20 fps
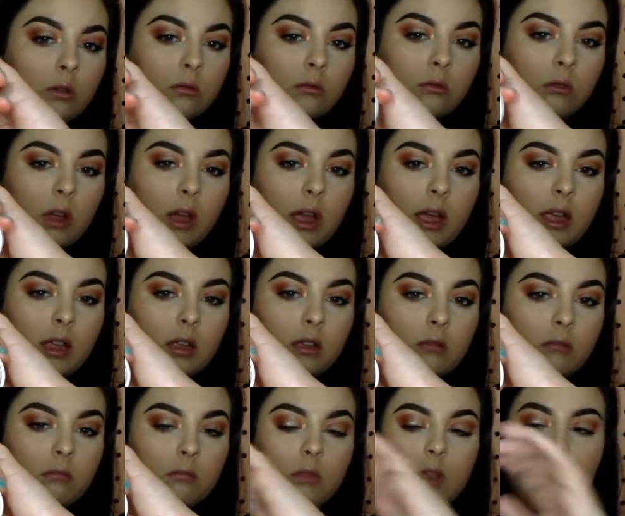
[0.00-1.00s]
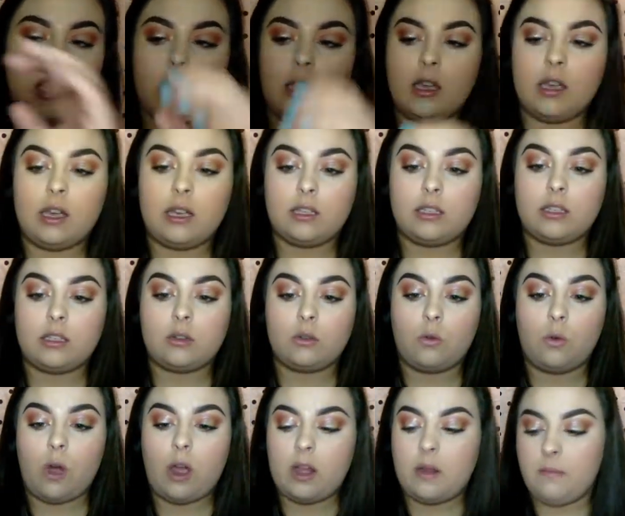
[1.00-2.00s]
Like, it's
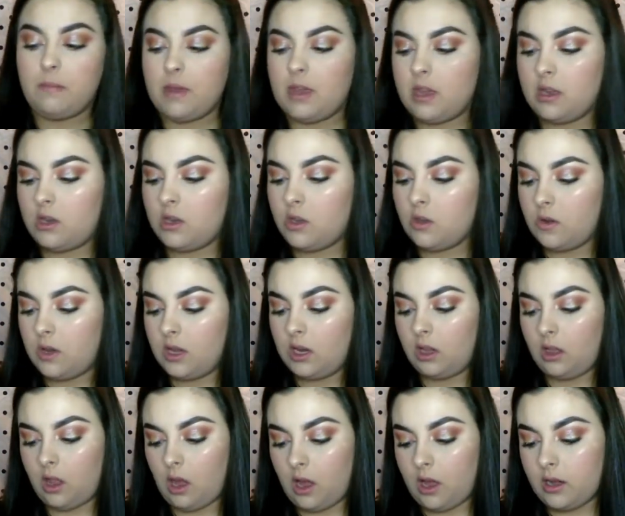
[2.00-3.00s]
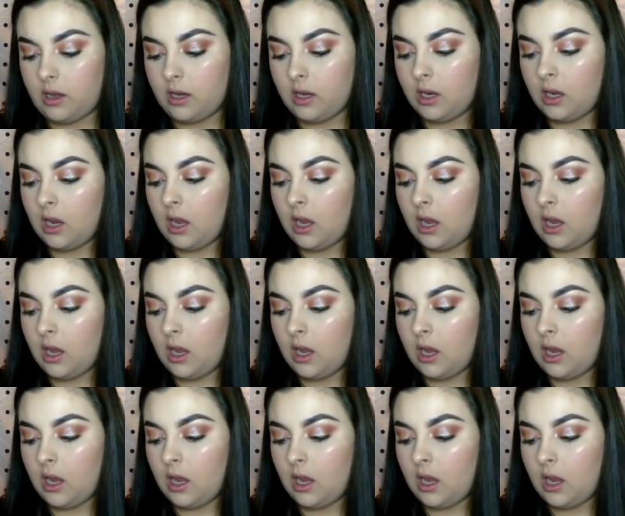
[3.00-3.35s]
quite a bit. You get a lot.